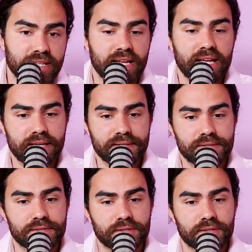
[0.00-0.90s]
It
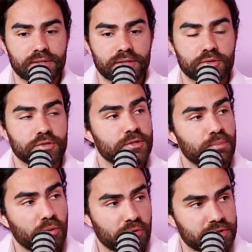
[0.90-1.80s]
is
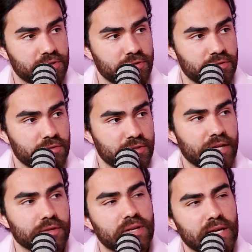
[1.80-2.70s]
sport.
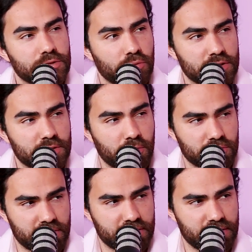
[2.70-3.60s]
Can you guess what
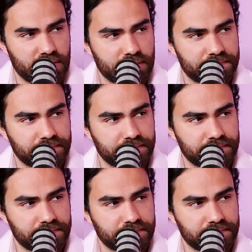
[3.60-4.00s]
sport it's in?